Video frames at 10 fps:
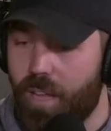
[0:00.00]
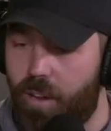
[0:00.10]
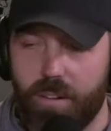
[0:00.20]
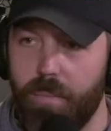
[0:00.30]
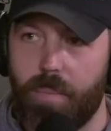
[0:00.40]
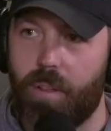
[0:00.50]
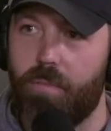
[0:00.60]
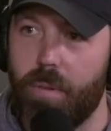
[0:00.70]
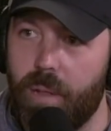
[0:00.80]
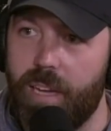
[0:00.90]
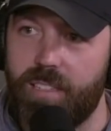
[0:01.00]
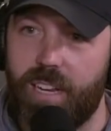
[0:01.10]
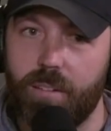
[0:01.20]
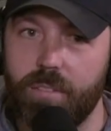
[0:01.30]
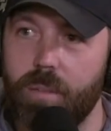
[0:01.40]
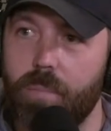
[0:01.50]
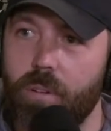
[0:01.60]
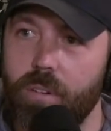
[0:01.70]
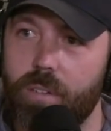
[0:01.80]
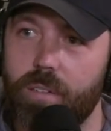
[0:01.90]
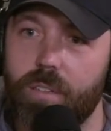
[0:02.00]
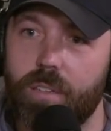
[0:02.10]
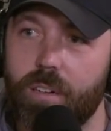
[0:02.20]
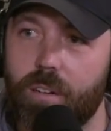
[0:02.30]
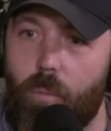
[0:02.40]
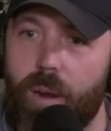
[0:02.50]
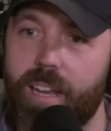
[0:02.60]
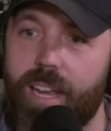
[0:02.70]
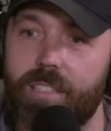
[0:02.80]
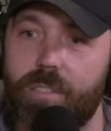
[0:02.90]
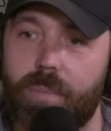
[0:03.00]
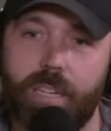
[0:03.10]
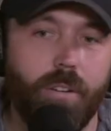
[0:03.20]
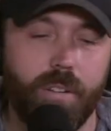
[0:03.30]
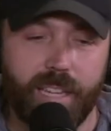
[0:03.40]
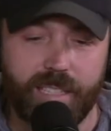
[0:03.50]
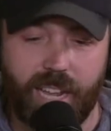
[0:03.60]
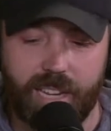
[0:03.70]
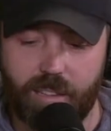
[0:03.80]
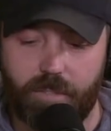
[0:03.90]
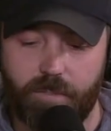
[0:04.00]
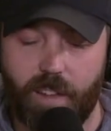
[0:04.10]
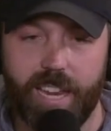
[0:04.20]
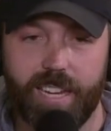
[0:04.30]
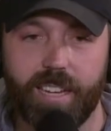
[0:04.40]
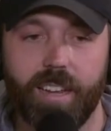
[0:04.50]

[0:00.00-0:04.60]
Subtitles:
No, I couldn't be bothered replying to that. What's the point? You're not going to win against somebody who thinks that's a fake.